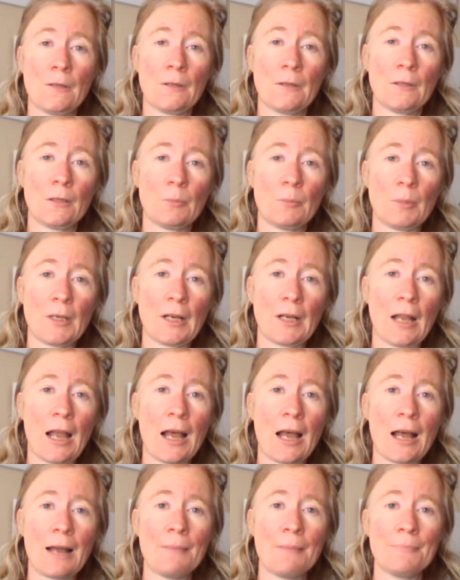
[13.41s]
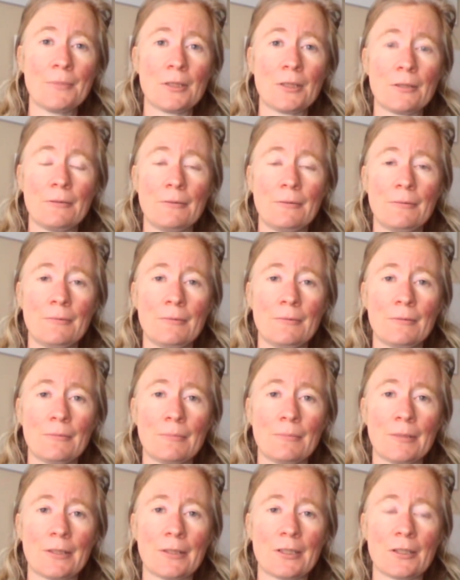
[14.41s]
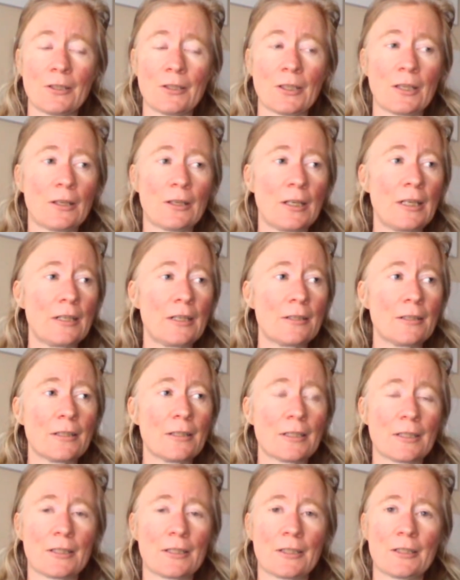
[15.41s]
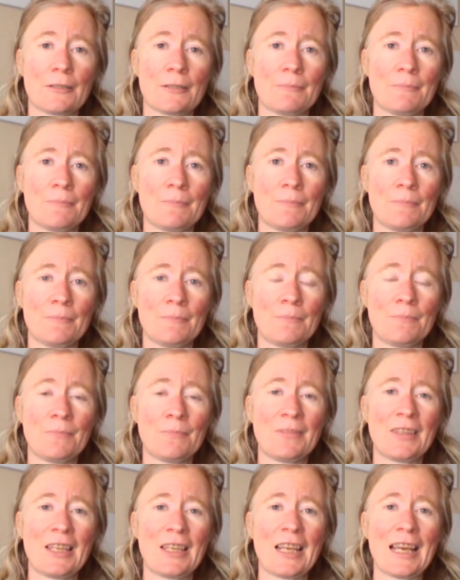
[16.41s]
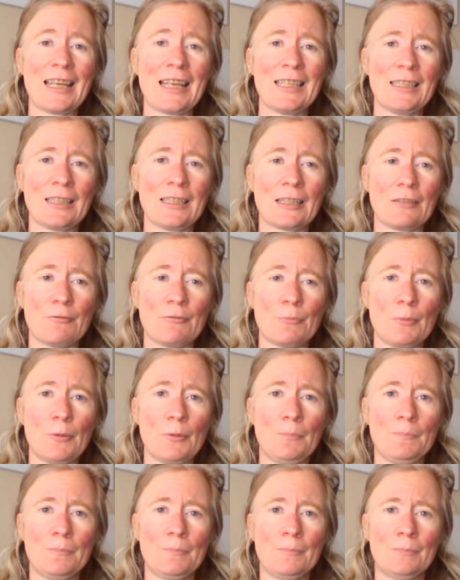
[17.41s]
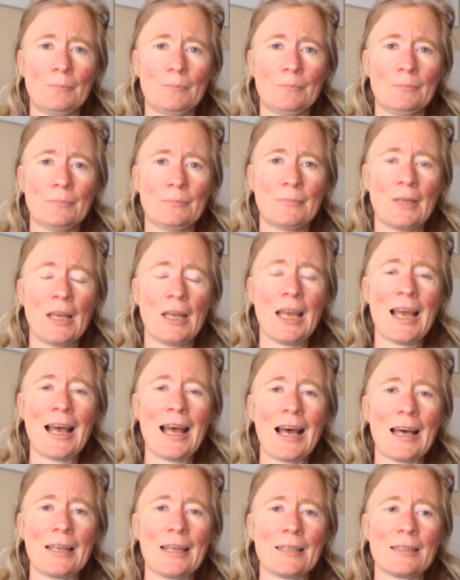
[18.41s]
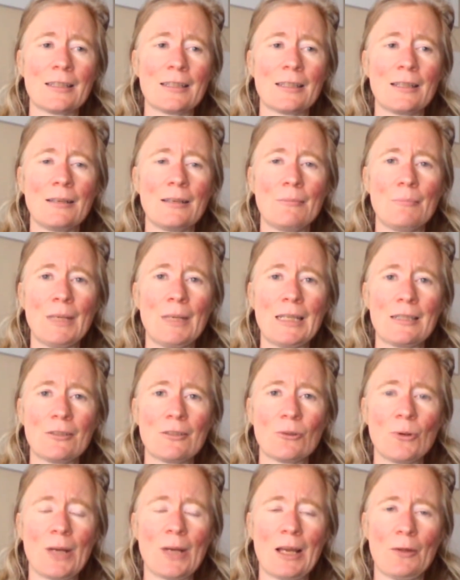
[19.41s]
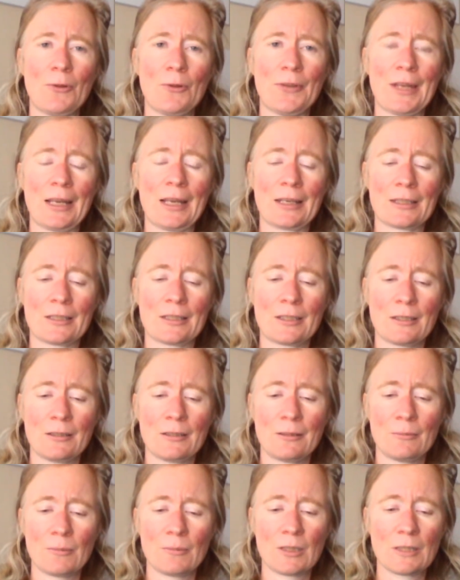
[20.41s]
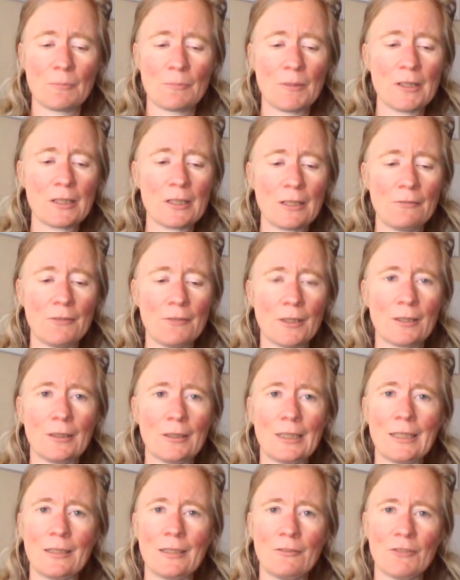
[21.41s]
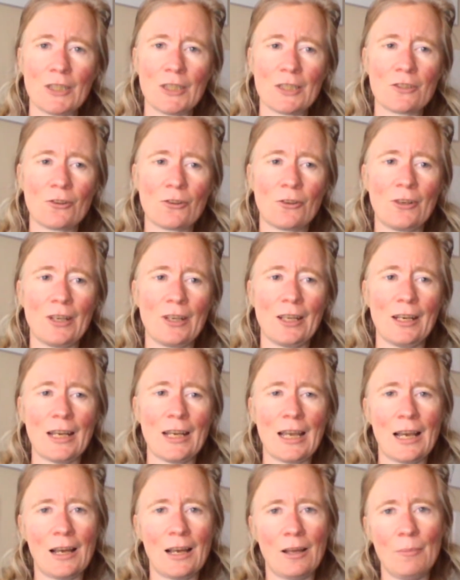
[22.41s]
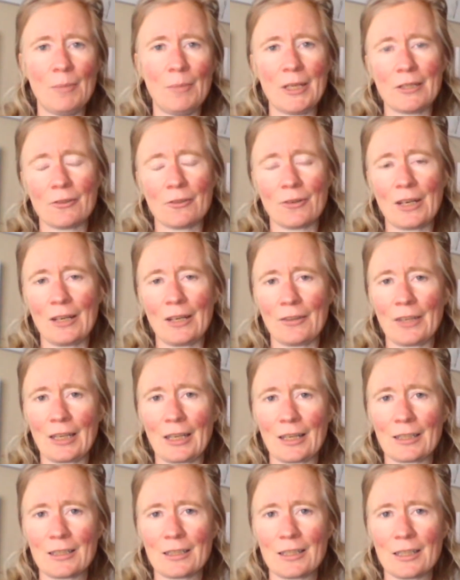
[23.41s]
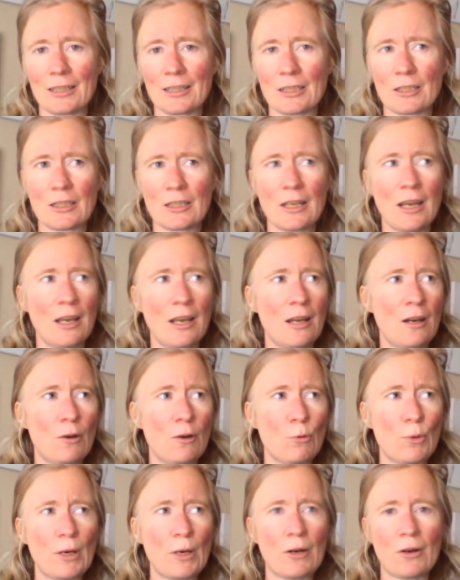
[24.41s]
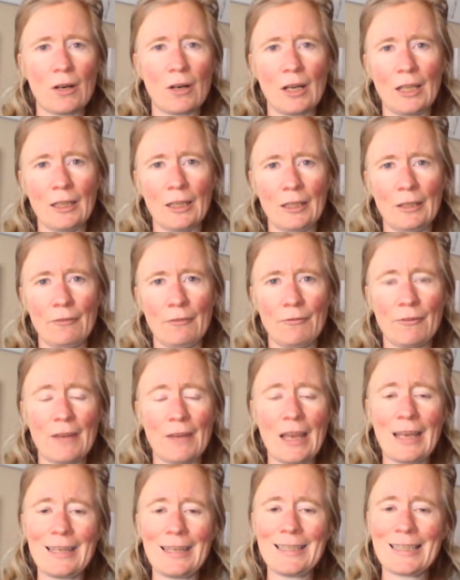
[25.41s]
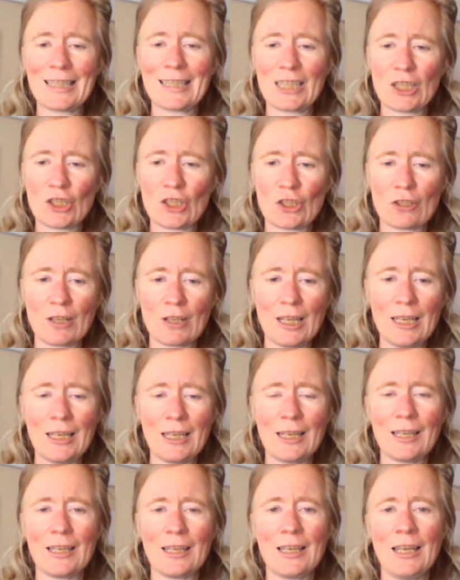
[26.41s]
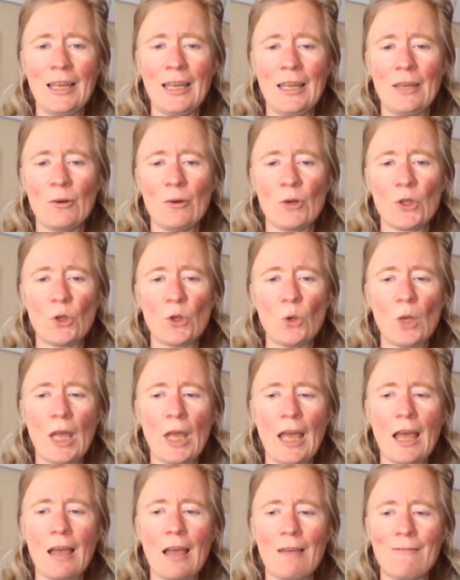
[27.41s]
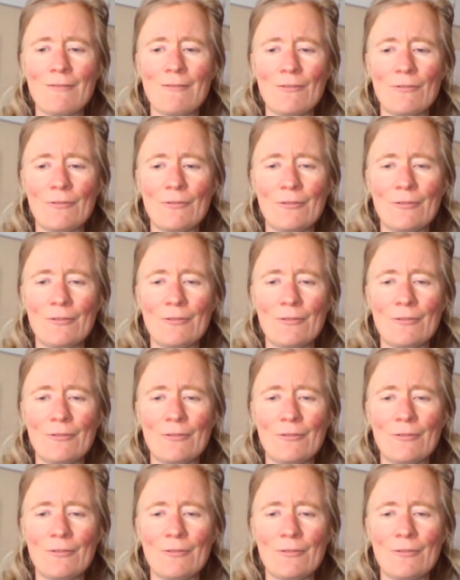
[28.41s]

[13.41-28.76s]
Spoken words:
that are being harmed by psychiatrists and the government under mental health acts, specifically the Victorian Mental Health Act, because that's where I live. And in Australia, you have